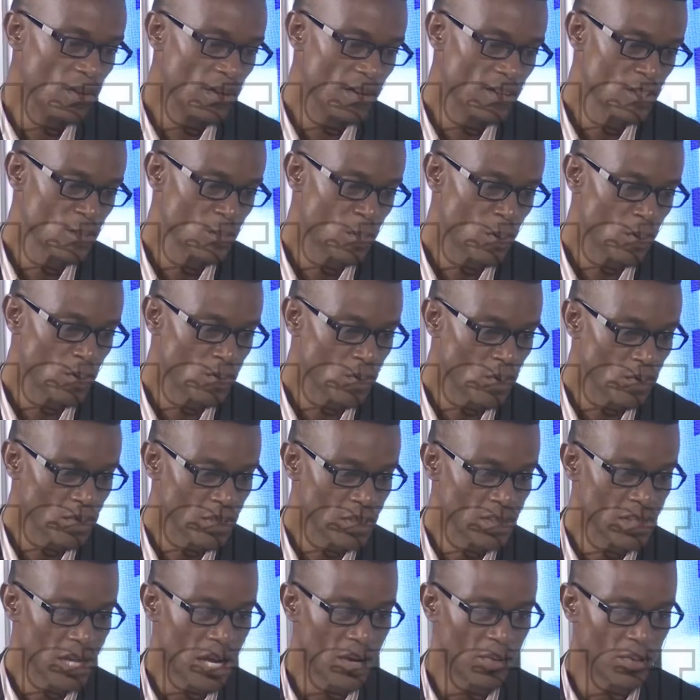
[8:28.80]
Youth and Sports,
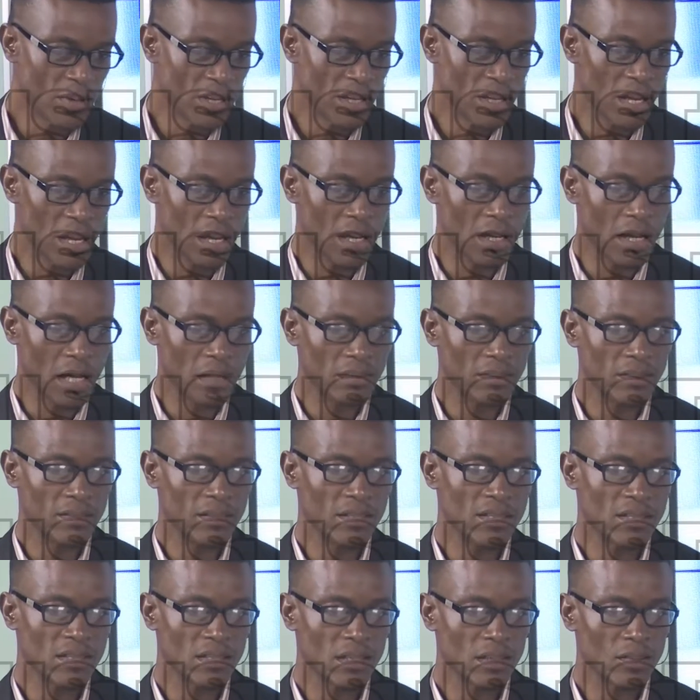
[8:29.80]
Sunday Dare, uh, at
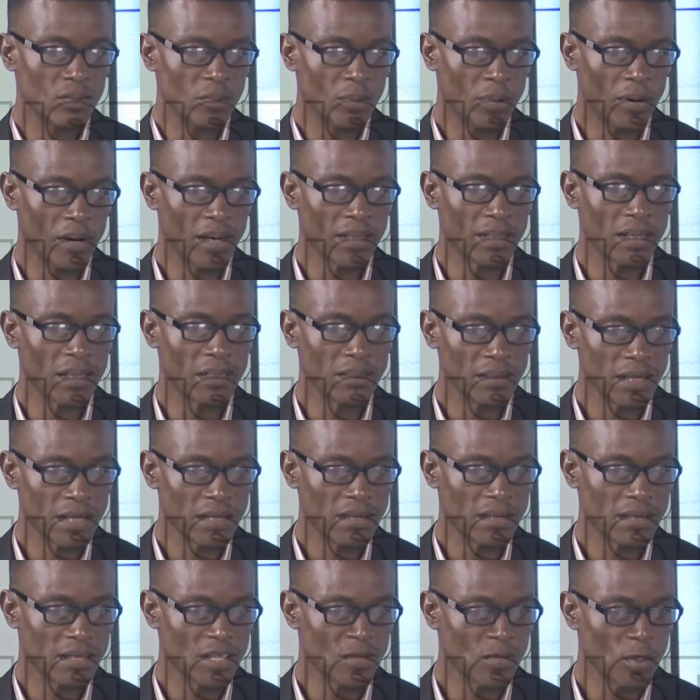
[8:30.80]
least uh, opined that
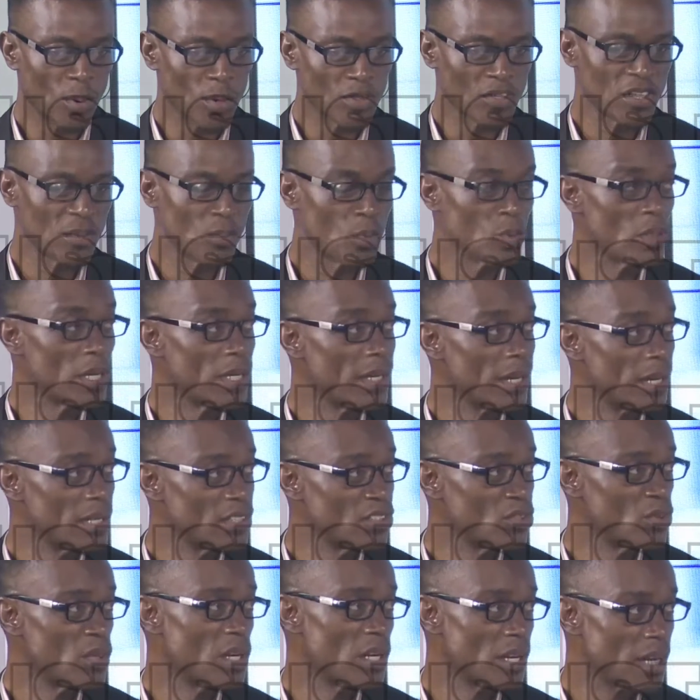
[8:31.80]
yes, it's possible that
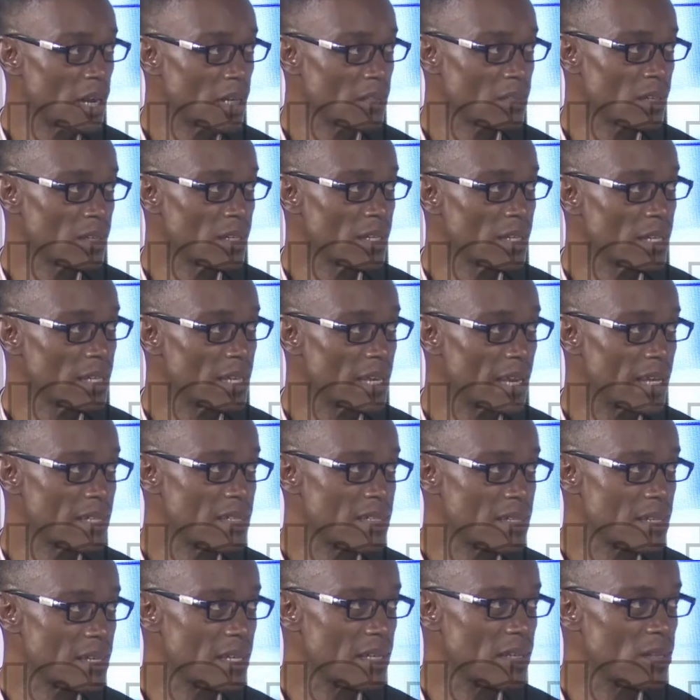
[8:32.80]
Nigeria can actually
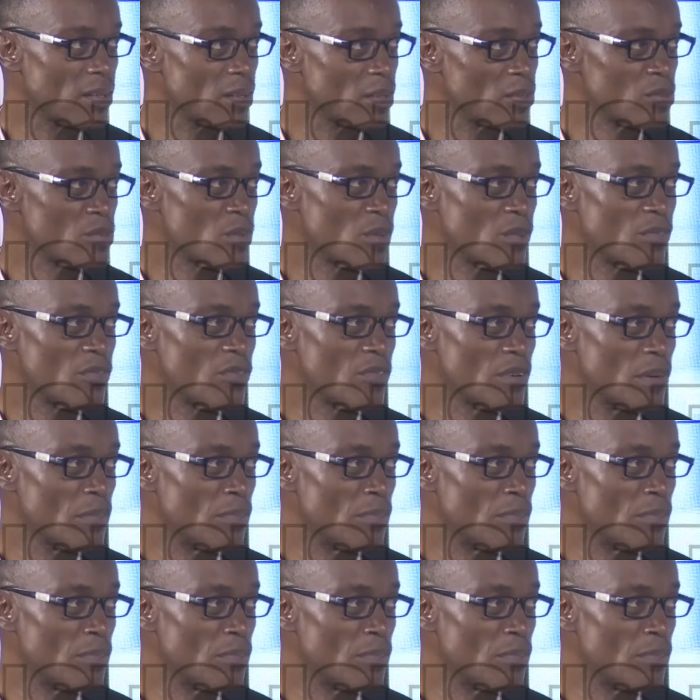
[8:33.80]
get a lot of mm.